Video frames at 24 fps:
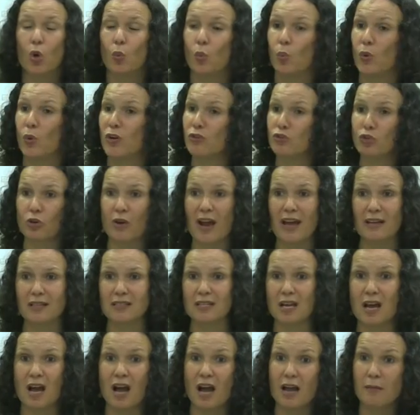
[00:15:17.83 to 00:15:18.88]
when you're out of
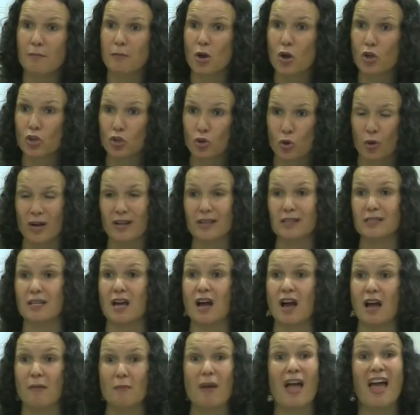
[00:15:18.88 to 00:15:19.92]
time, you're out of
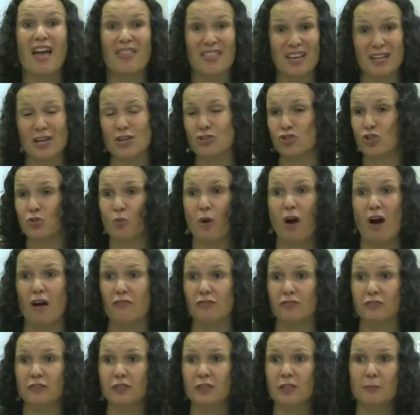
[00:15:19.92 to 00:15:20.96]
time. And they cut you
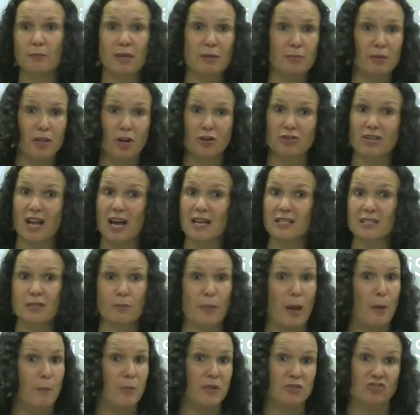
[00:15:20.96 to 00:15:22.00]
off. People aren't nice
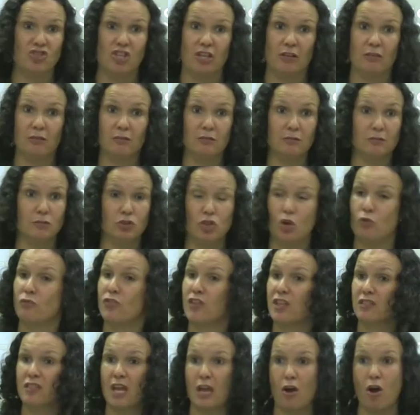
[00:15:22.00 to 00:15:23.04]
about pitching. Don't
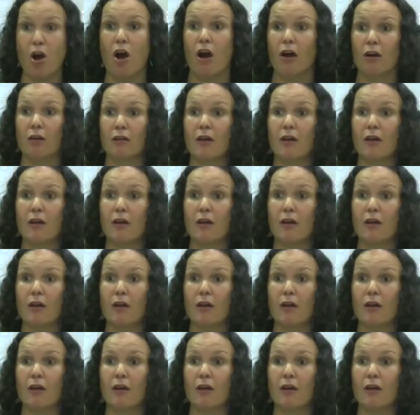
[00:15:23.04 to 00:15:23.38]
think they are.